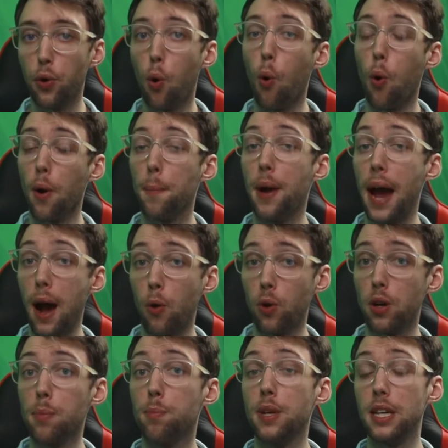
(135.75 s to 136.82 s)
or power
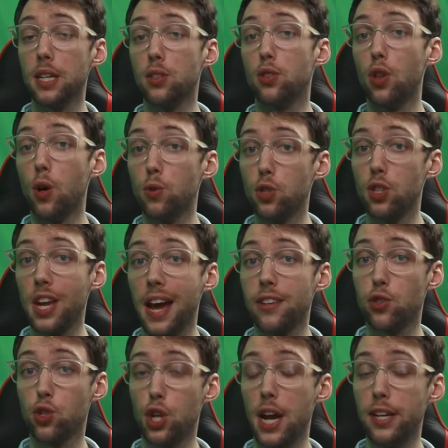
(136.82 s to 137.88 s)
because those stats
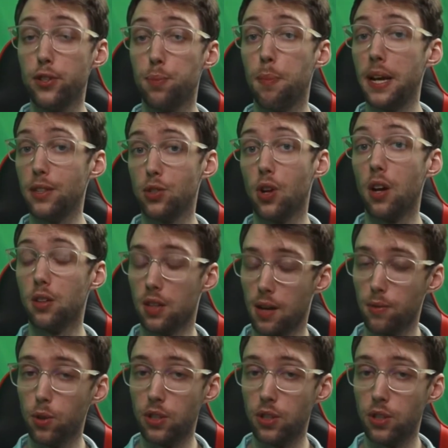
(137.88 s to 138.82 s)
change based on level and